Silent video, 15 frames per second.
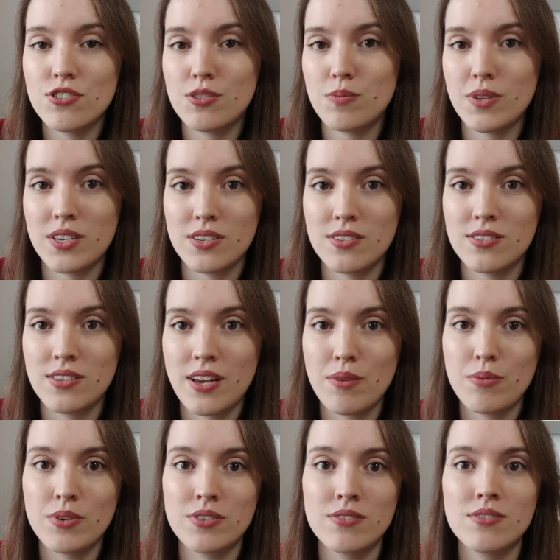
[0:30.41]
just because I
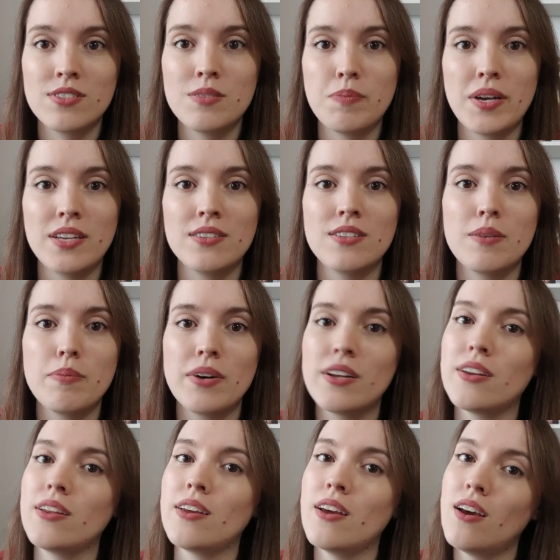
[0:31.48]
wouldn't spend the
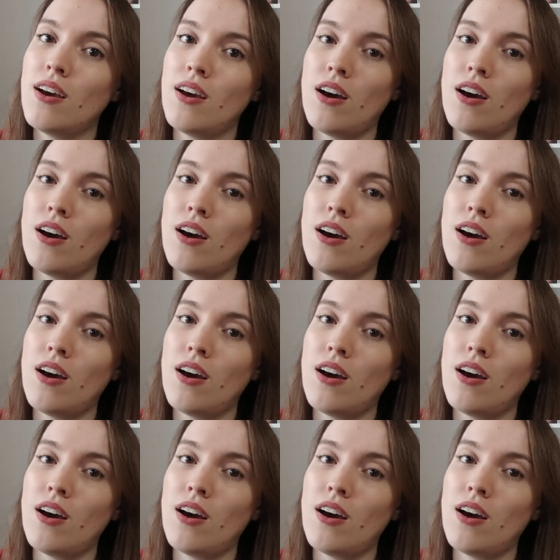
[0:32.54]
money